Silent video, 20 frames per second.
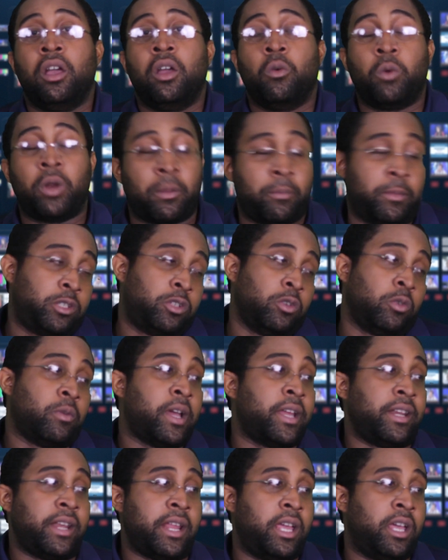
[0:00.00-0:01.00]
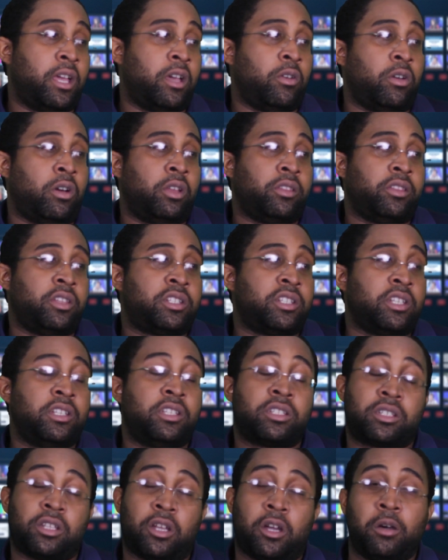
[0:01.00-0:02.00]
What I'm going to do right now on this
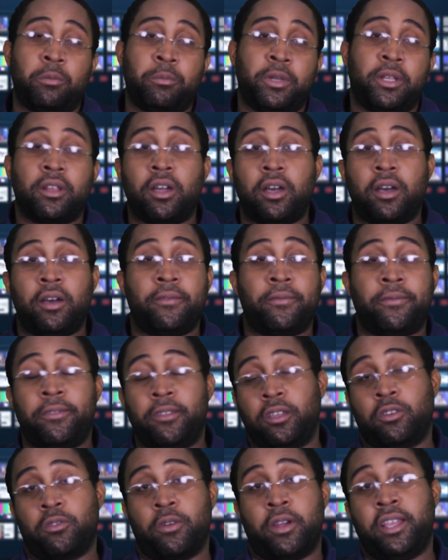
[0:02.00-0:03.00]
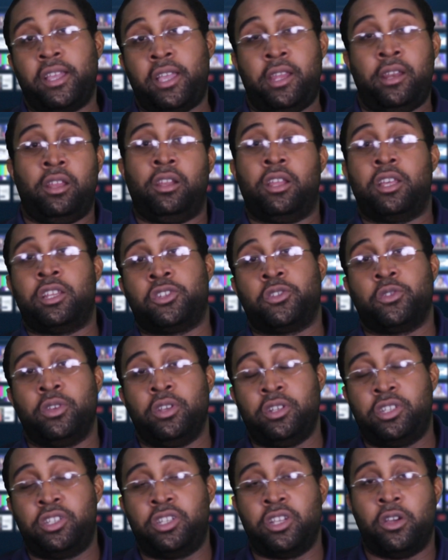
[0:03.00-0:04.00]
installment of the great and
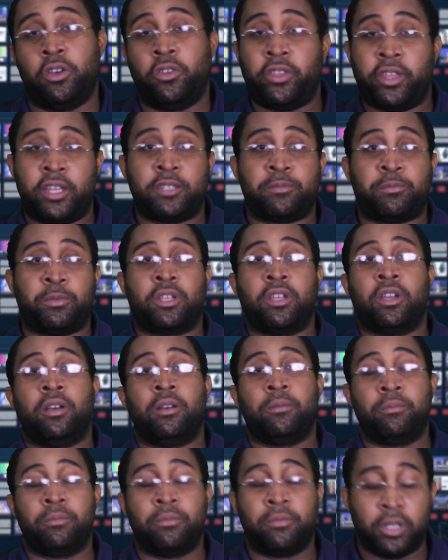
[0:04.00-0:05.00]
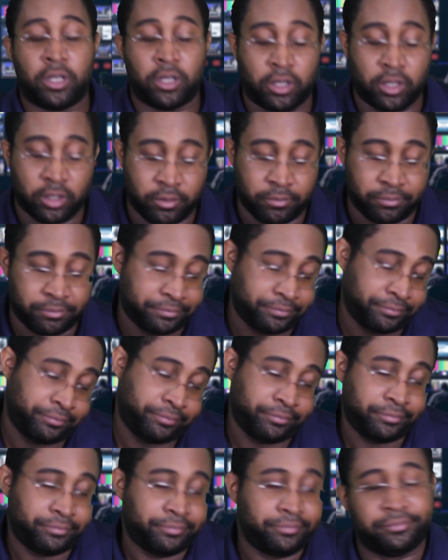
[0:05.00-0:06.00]
illustrious show that has become
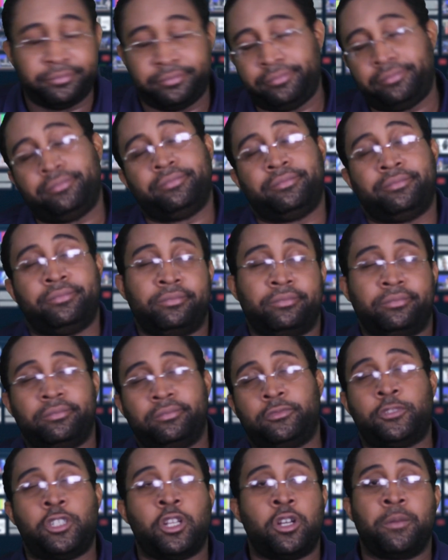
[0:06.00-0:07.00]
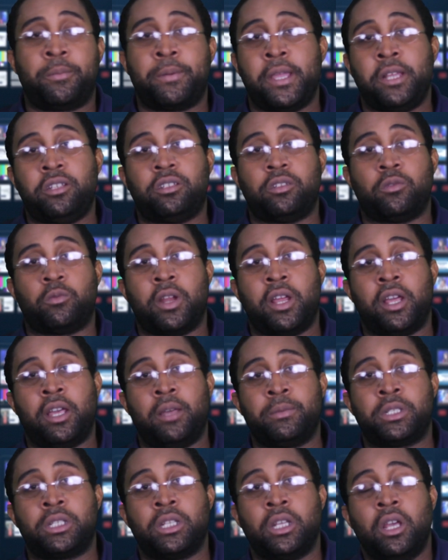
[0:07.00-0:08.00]
30 Pages of
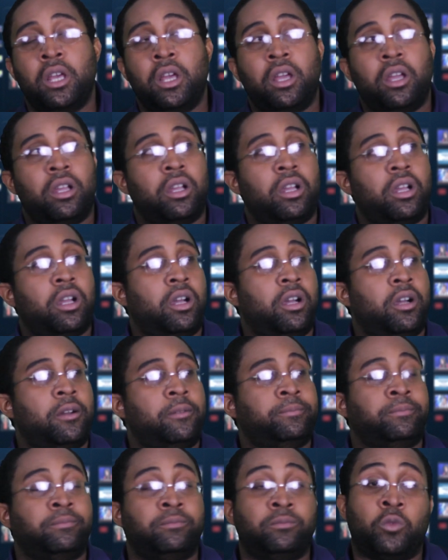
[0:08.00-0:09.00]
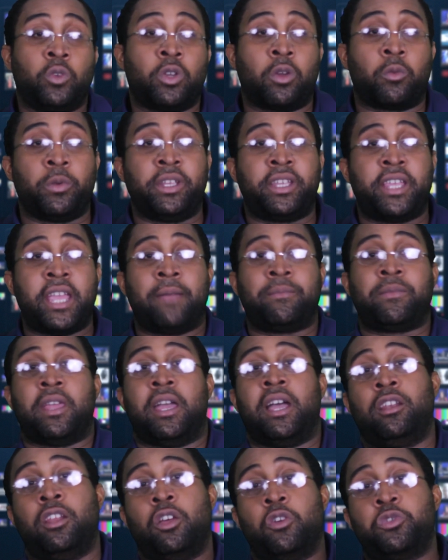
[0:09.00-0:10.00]
Rhymes, we're going to recap
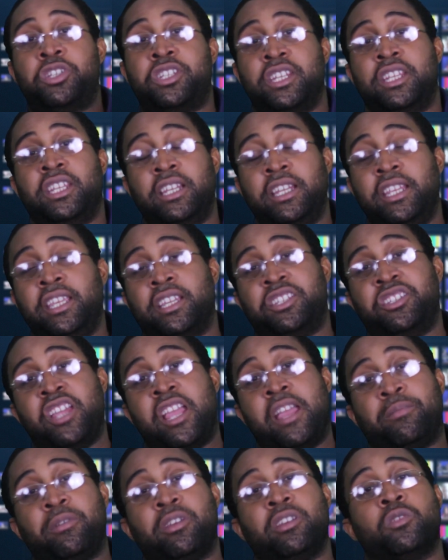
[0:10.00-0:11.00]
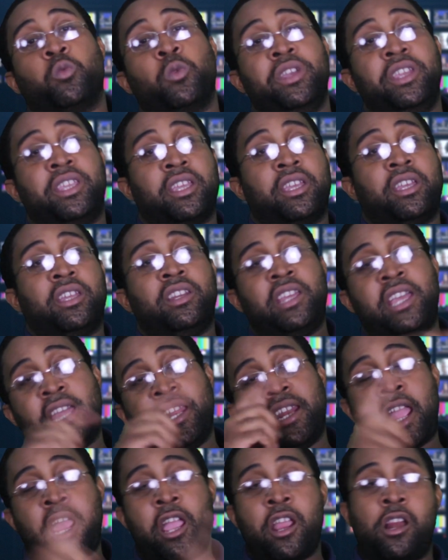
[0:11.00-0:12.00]
the LOC League of Champions weekend. They
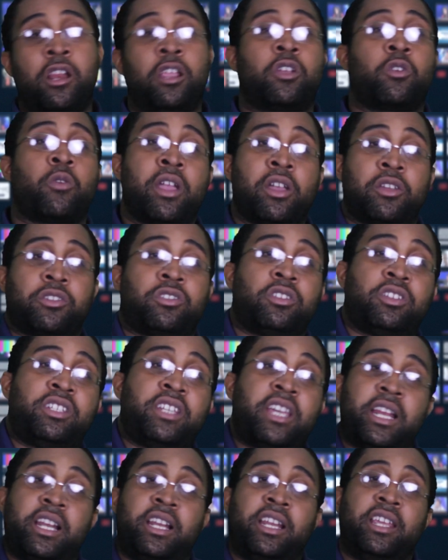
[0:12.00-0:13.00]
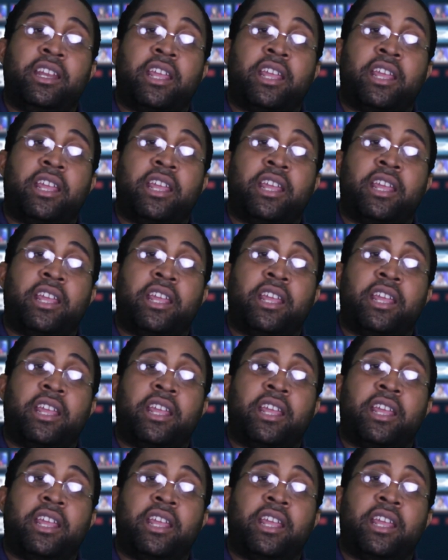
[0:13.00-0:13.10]
had Heir to the Crowns on Saturday.